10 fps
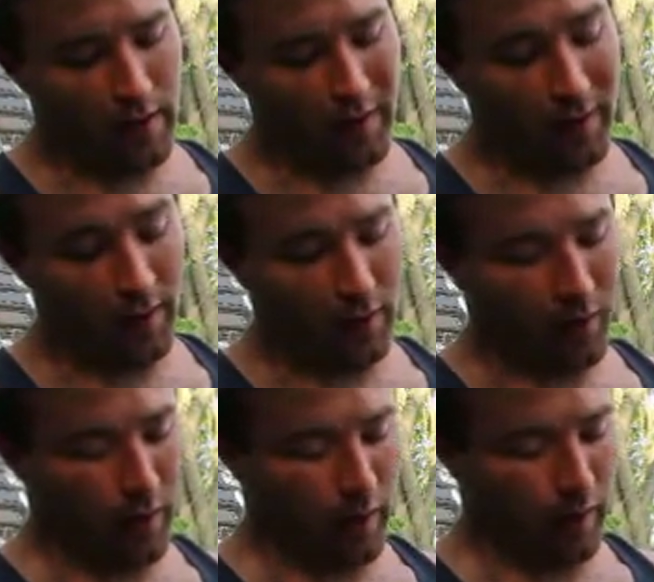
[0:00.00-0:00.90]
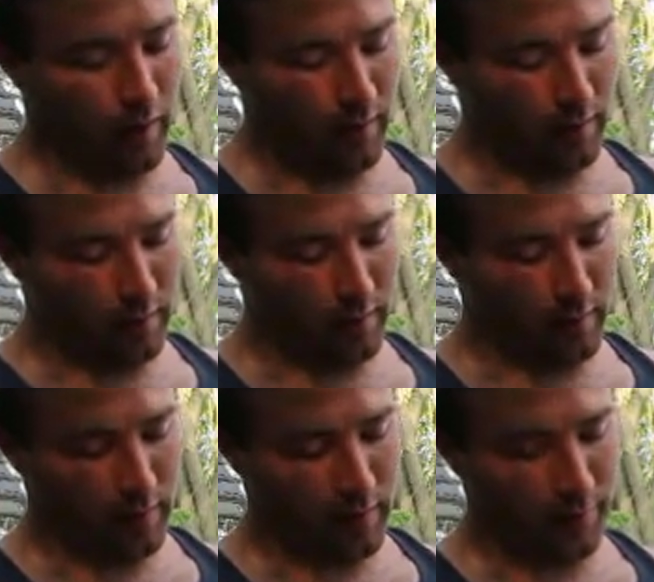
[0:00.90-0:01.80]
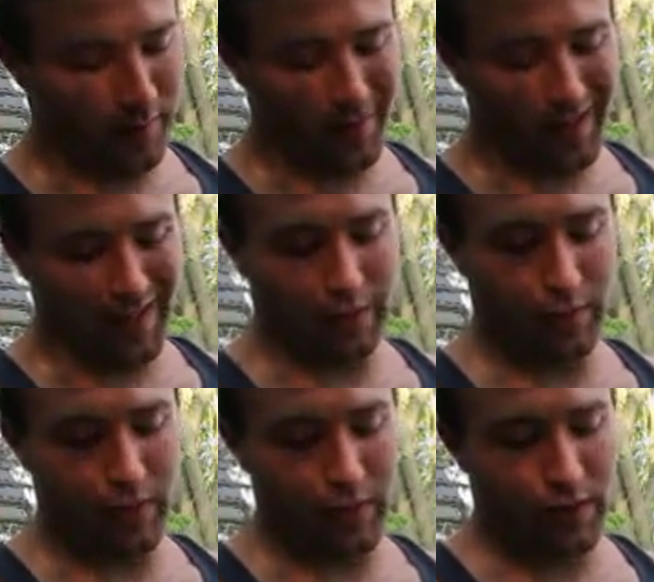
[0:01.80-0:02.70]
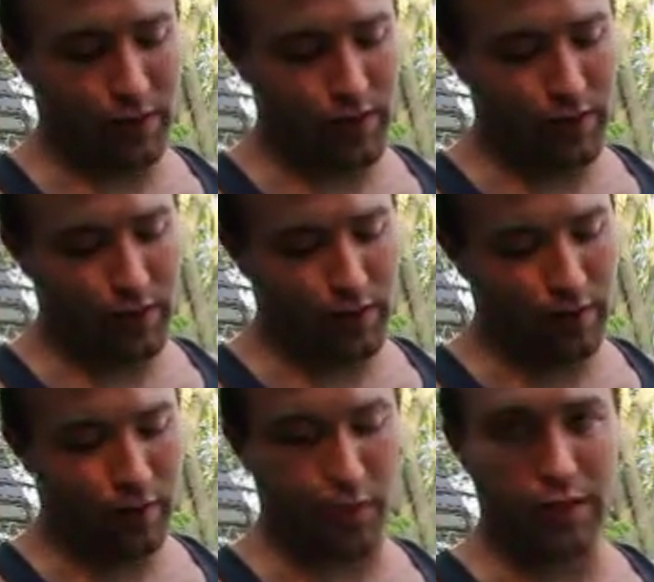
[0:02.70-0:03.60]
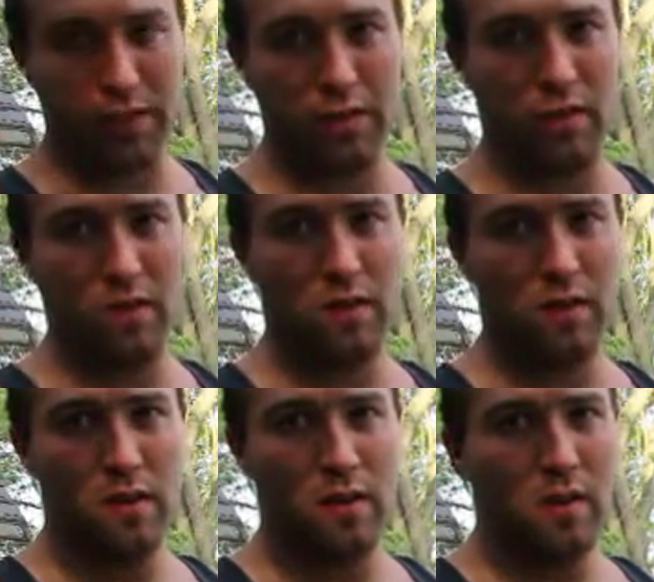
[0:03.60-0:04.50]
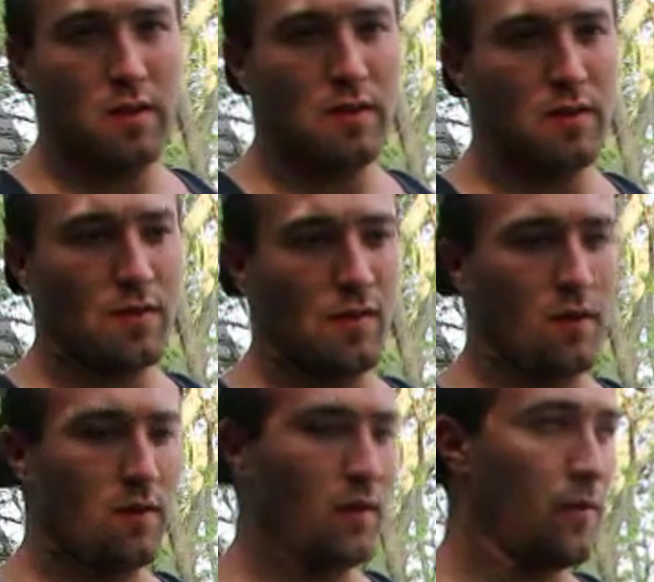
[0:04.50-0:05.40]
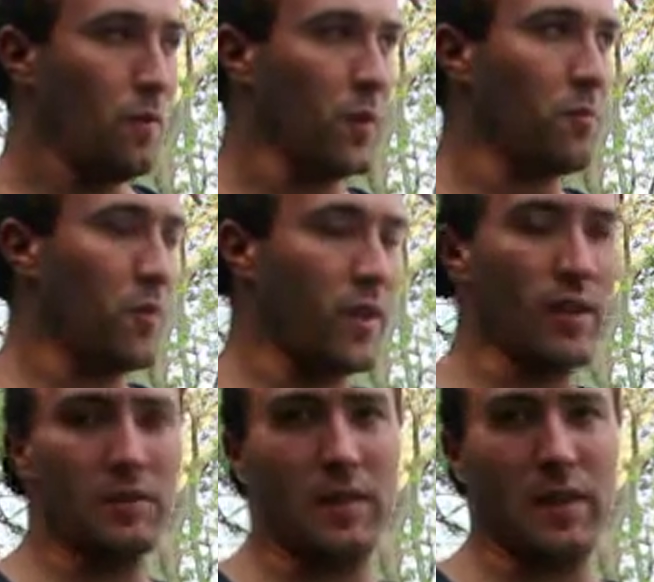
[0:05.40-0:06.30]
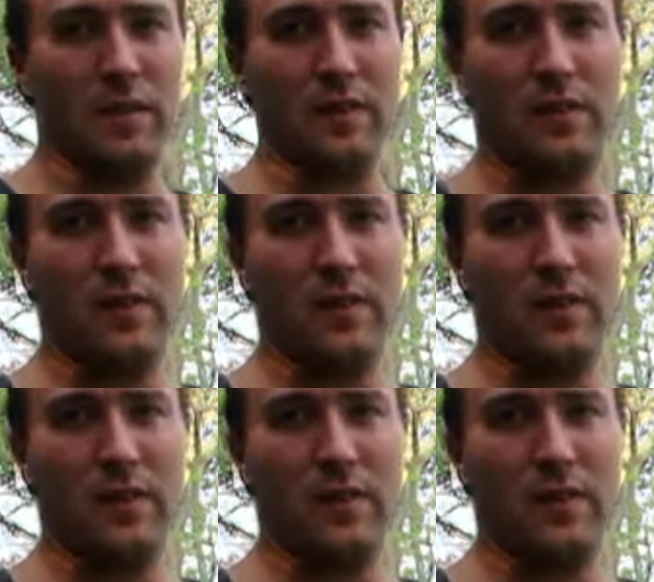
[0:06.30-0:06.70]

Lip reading: A little can, less than 1 liter, just under 1 liter. So it was pretty expensive.